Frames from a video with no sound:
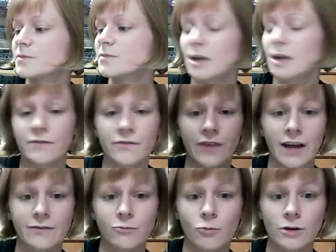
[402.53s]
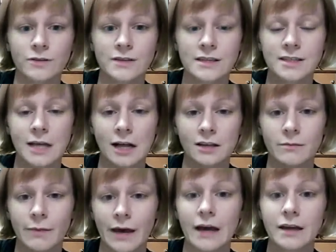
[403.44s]
So I've worn these to hell
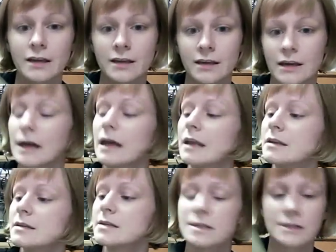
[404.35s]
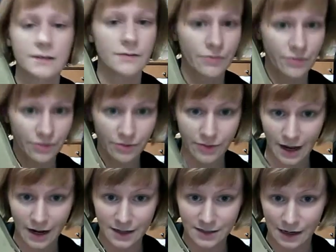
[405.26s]
and back, and
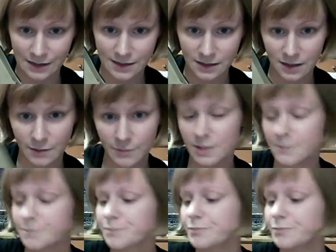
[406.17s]
that has not slipped.